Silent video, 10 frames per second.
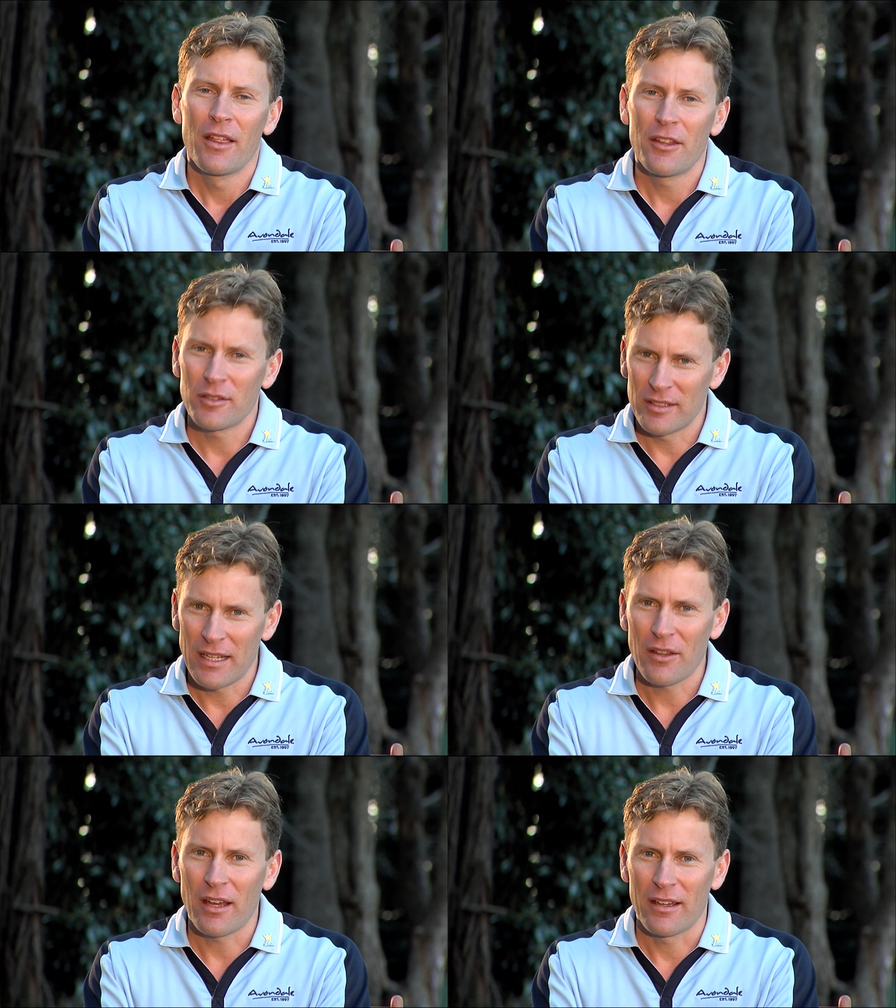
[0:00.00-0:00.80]
There is
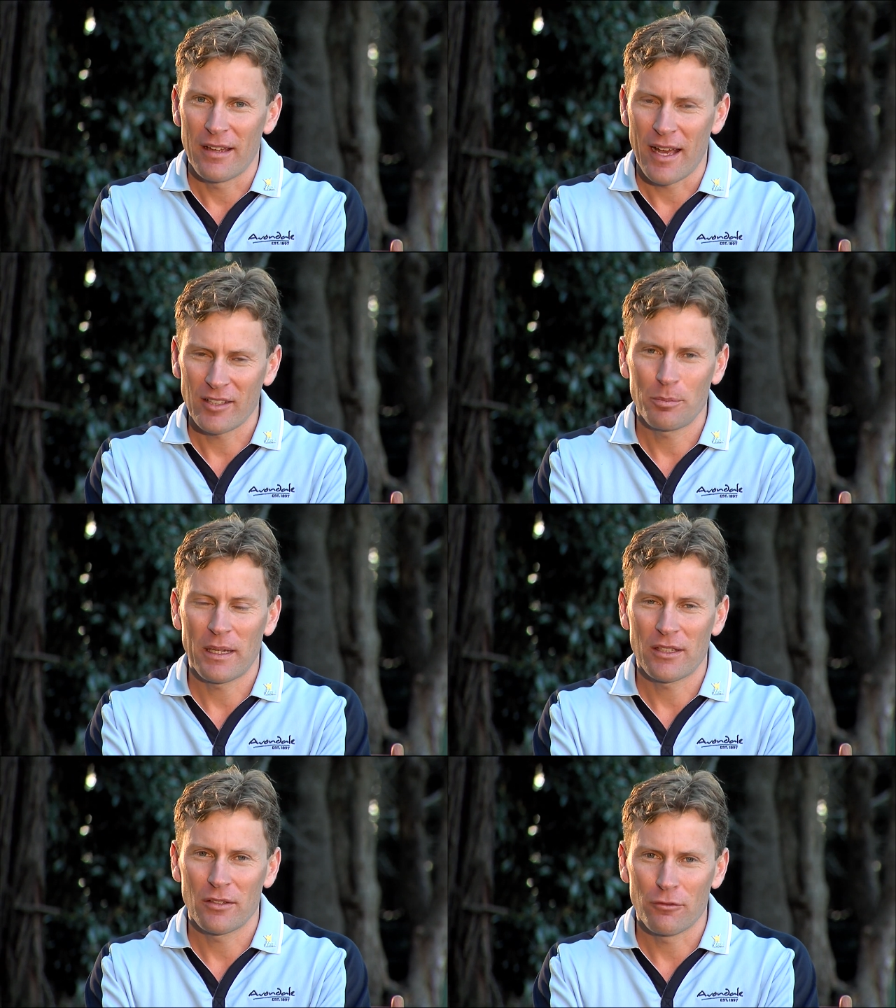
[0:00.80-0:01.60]
another
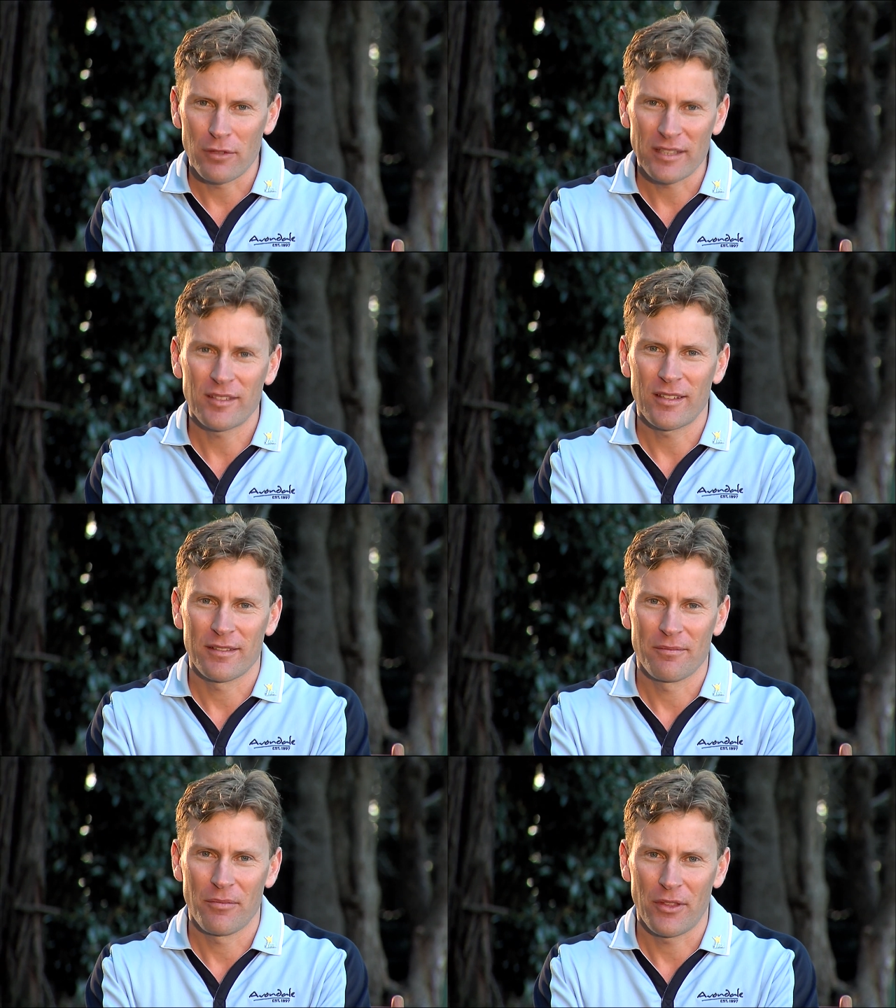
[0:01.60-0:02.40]
aspect of rest,
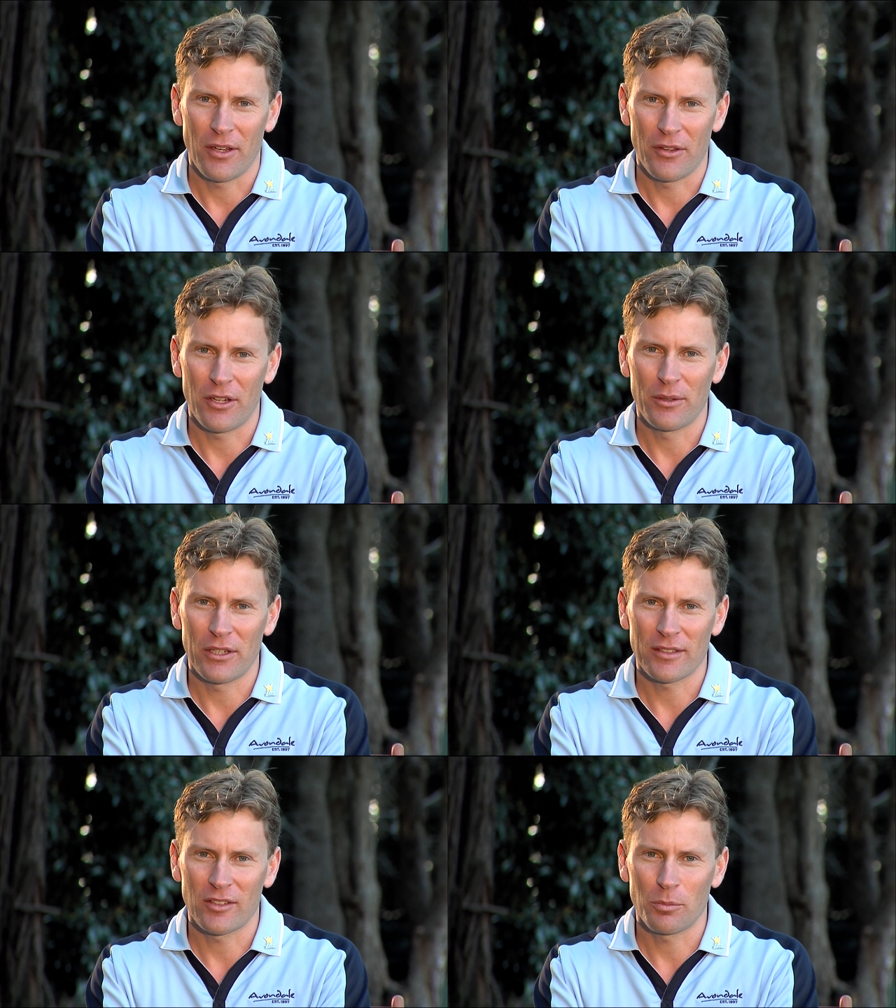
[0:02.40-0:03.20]
though, that I would
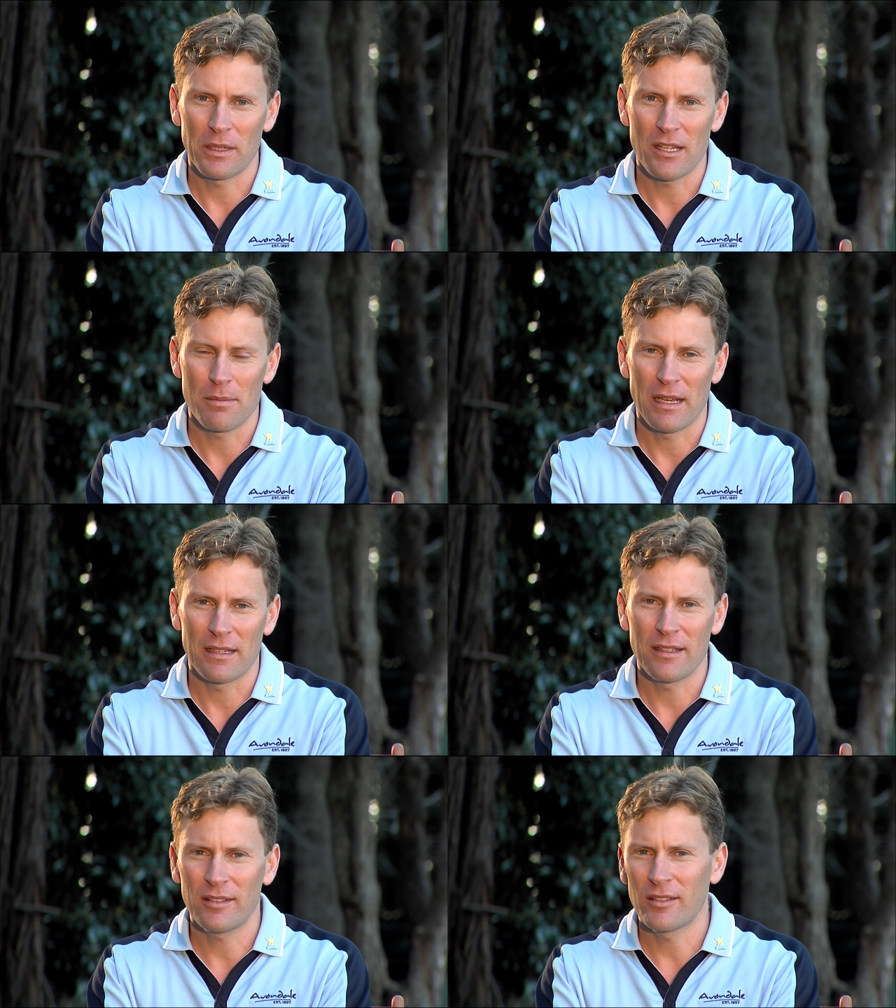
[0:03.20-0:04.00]
like to speak
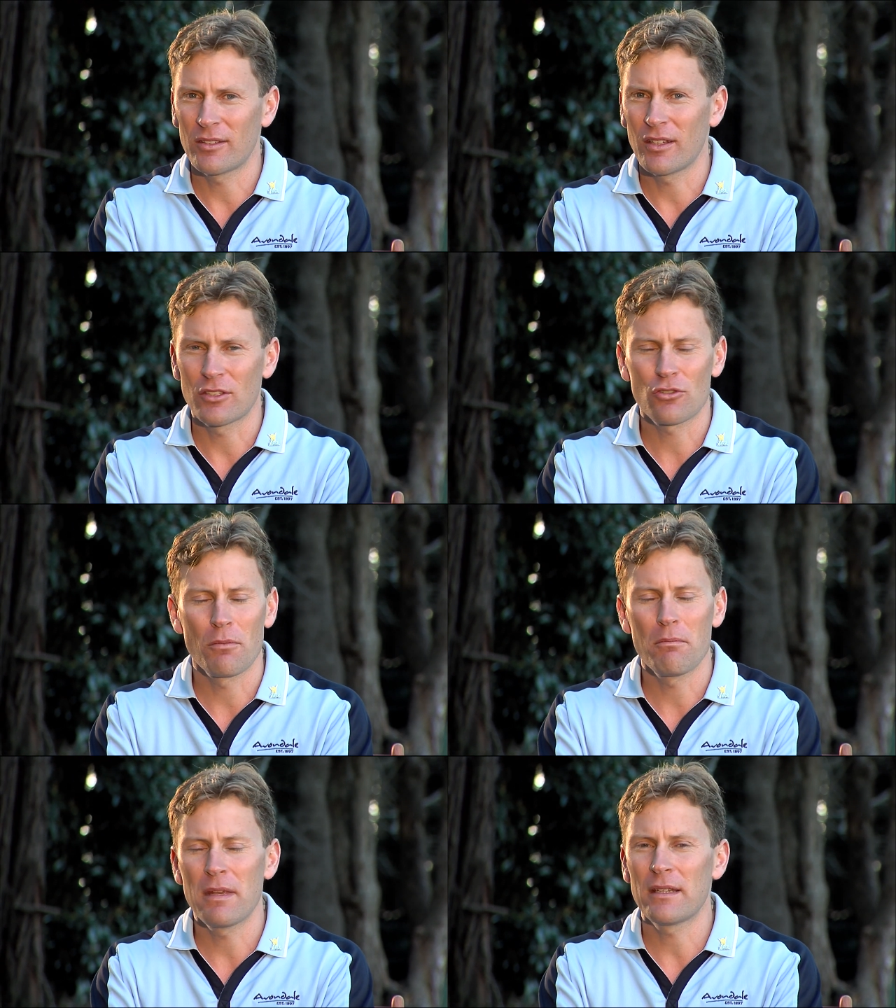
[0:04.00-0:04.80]
about, and this is a
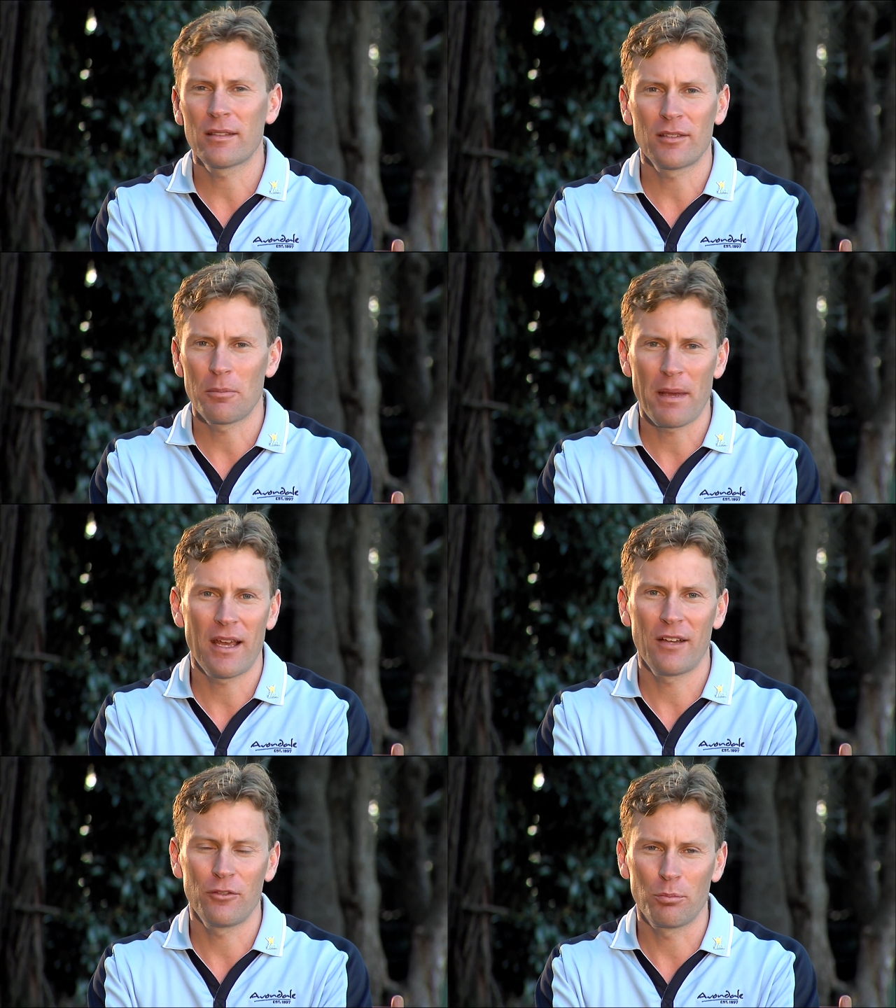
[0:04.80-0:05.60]
tremendously
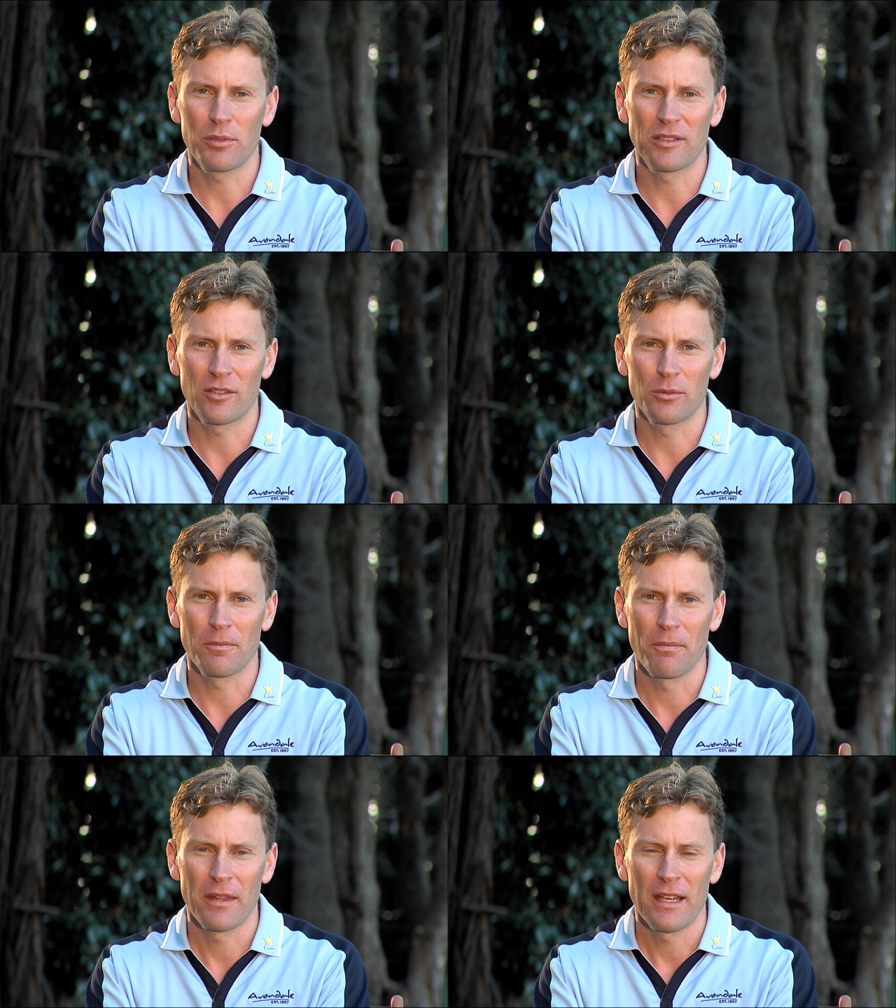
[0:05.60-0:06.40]
powerful principle.